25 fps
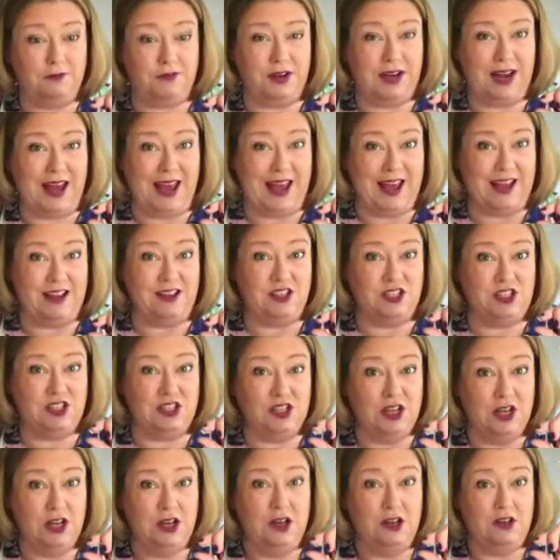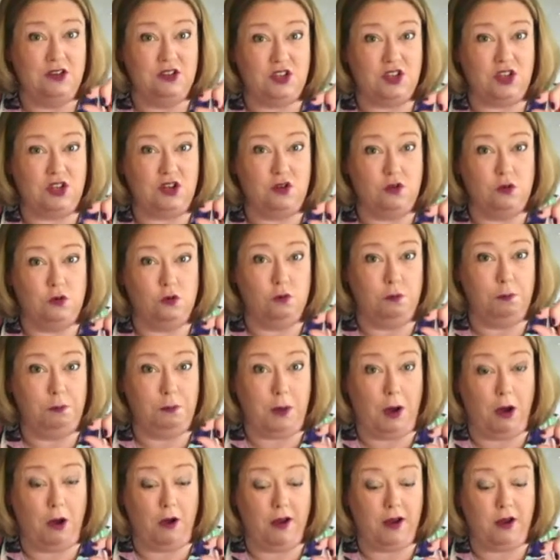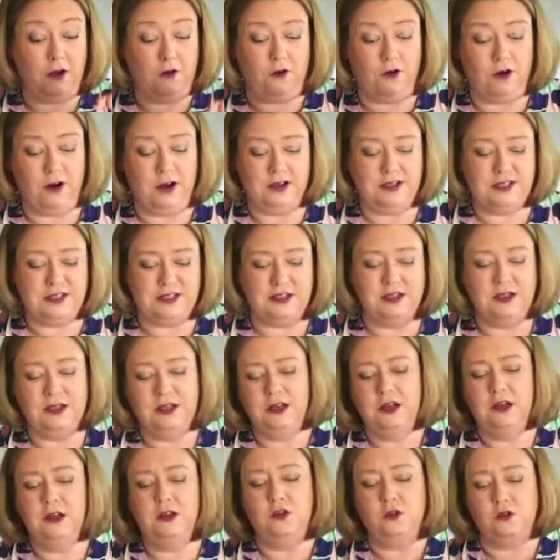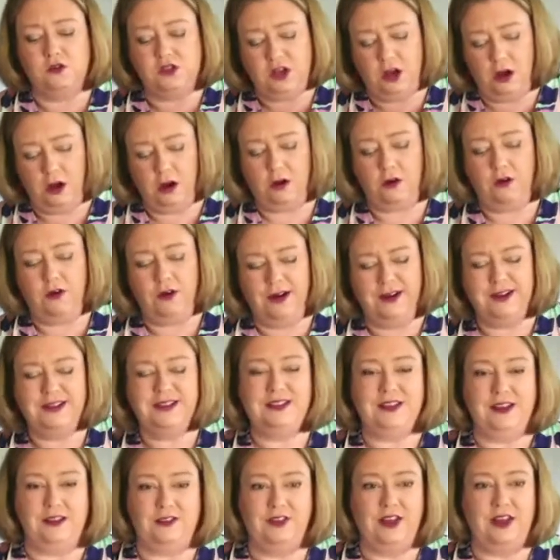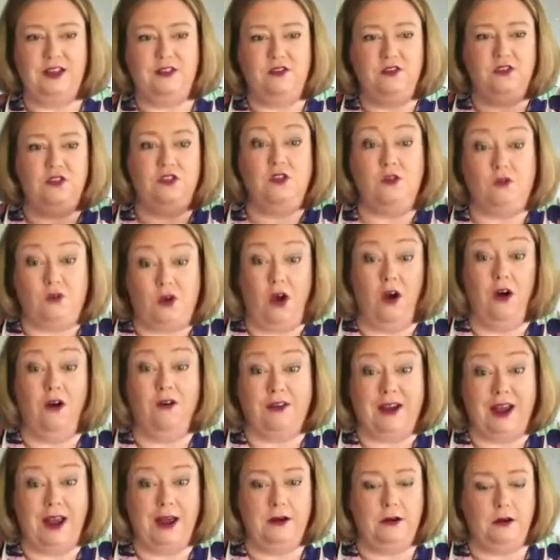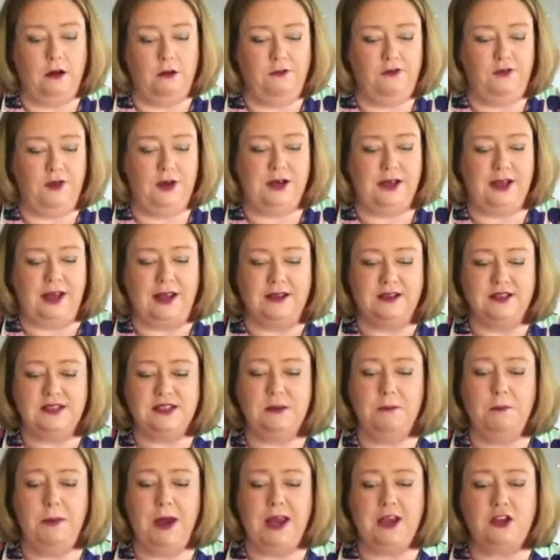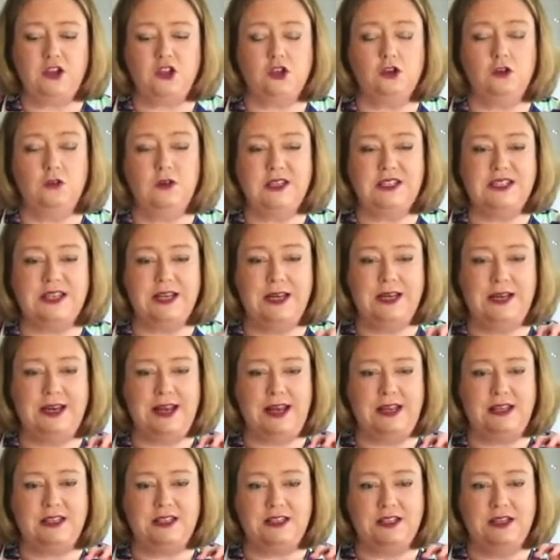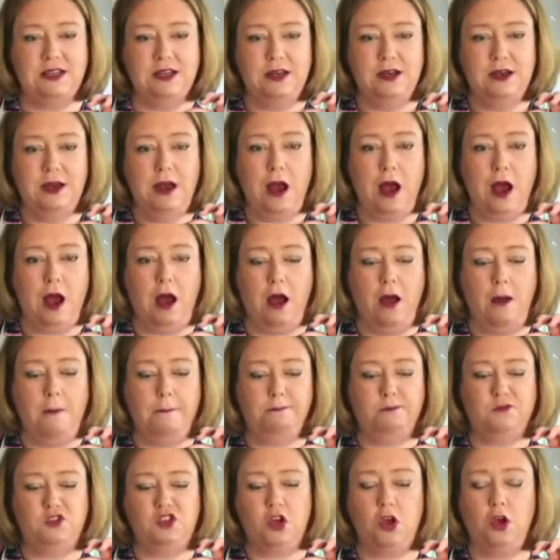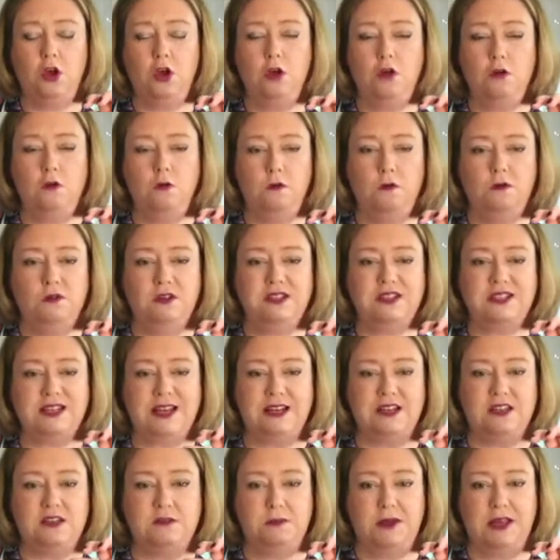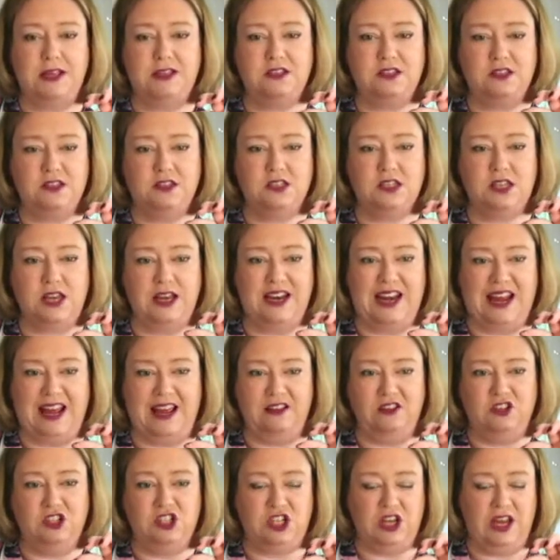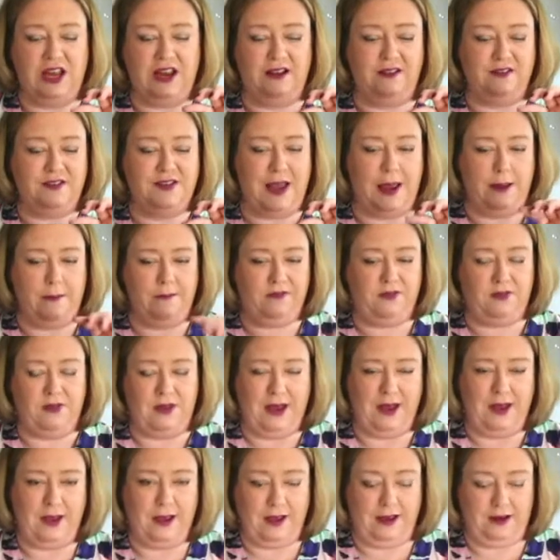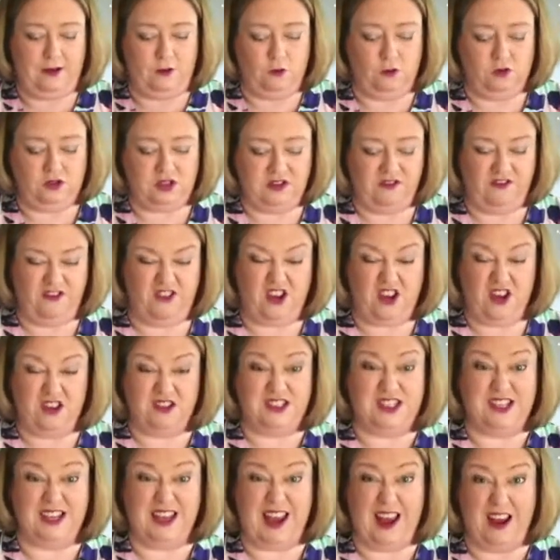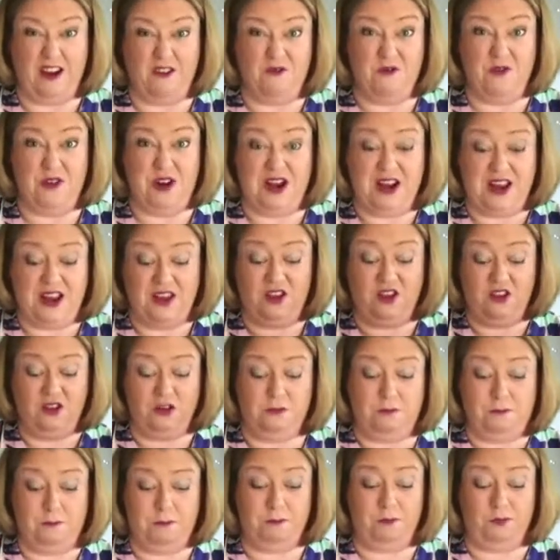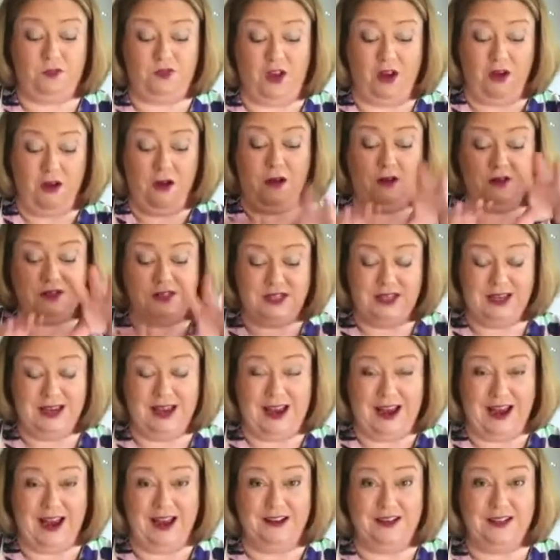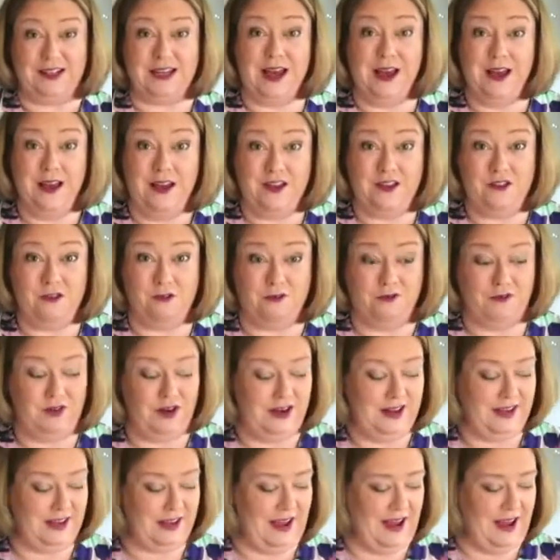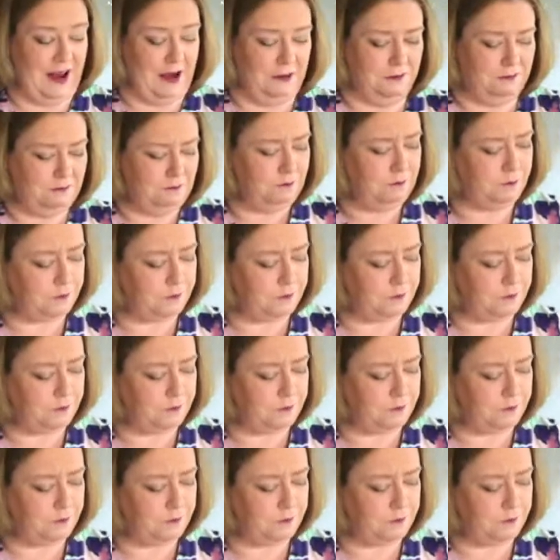an edge to your pie crust, your tart crust, and then you can't get enough filling in. So make sure it's at least 2 centimeters, an inch in depth there in order for you to get a really good tart and your filling in.